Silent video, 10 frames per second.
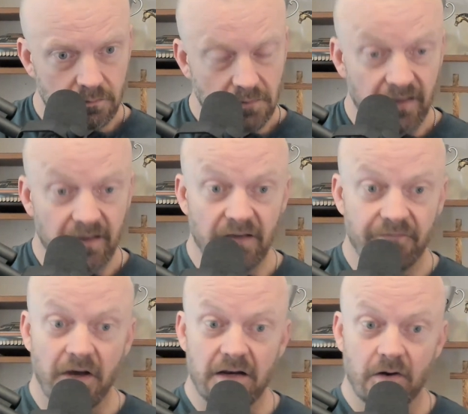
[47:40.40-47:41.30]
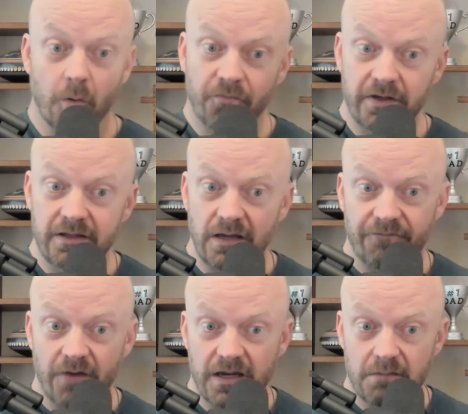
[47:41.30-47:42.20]
And then hopefully they
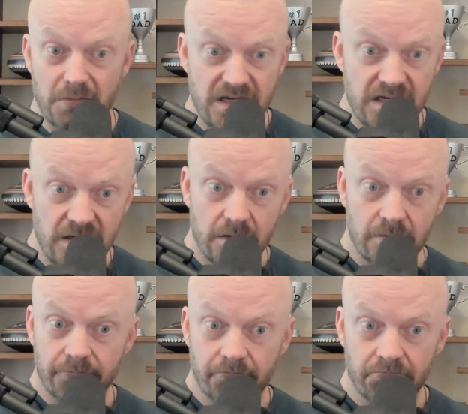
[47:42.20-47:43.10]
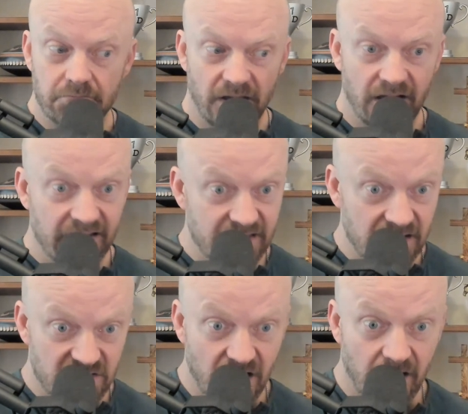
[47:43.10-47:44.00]
find me, and I say,
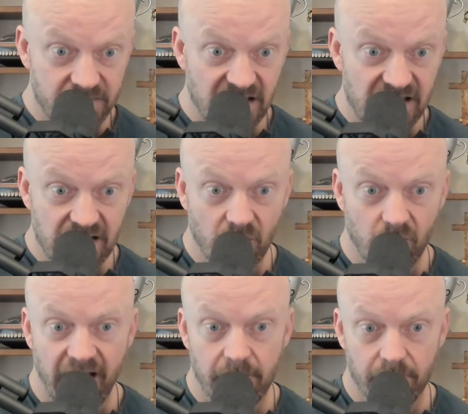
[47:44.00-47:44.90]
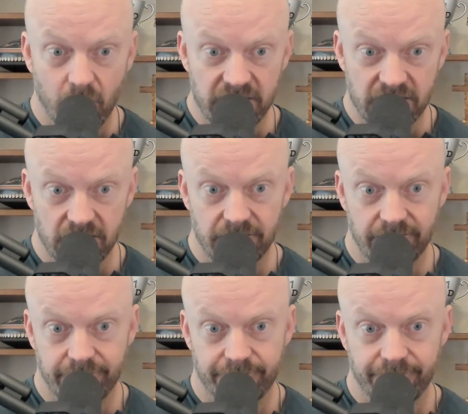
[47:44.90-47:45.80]
stop taking the rat poison.
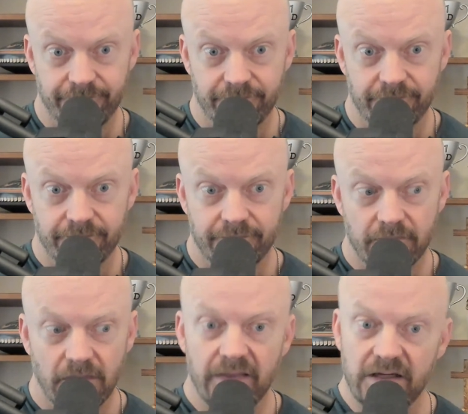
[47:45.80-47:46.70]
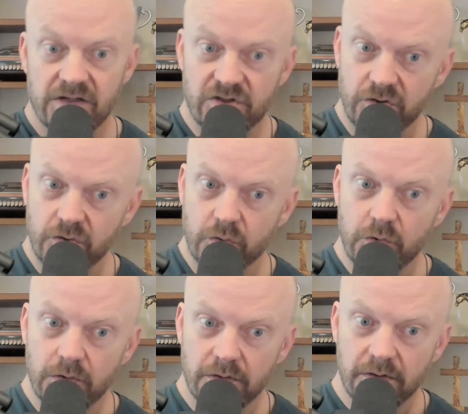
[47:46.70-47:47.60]
And they
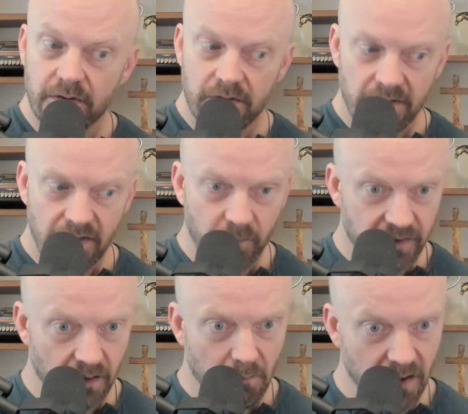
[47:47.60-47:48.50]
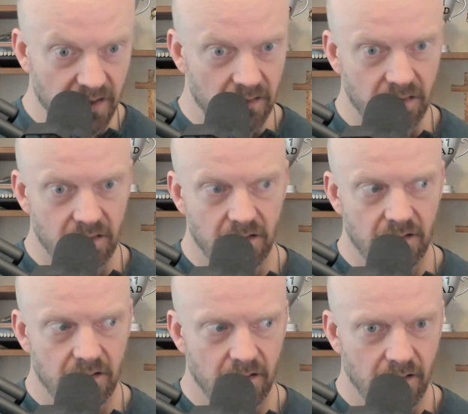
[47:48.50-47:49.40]
do. And within a month,
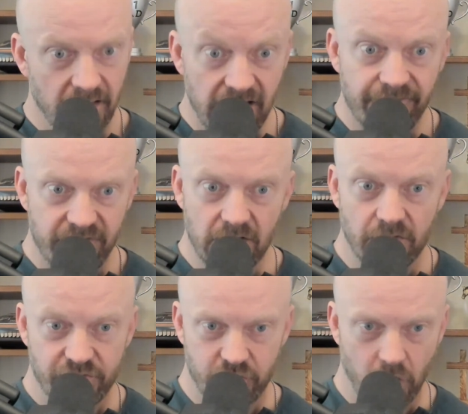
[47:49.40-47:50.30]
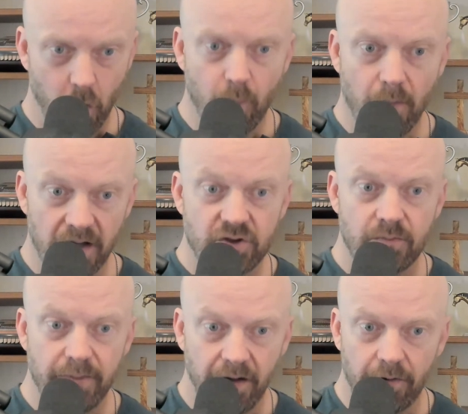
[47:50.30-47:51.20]
they feel so much
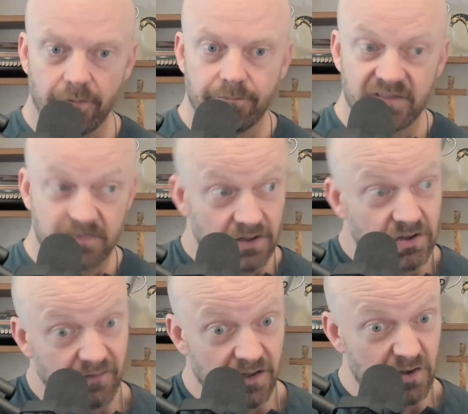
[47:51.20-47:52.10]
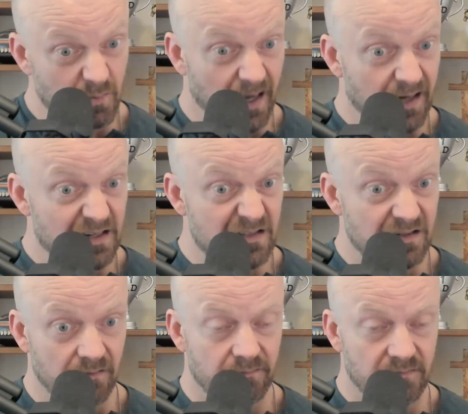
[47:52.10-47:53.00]
better, especially if they do
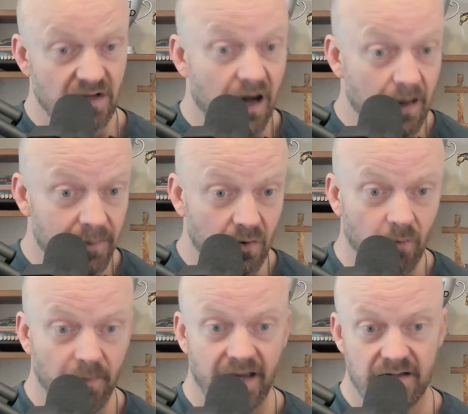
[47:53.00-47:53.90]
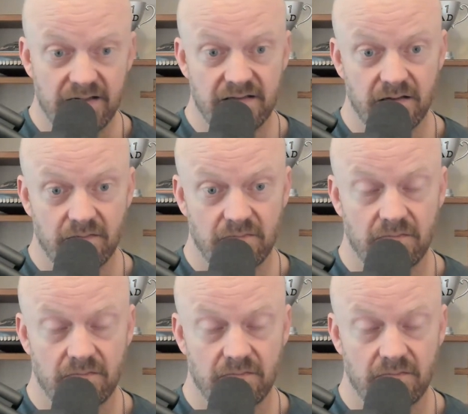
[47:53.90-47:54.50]
magnesium, topical magnesium.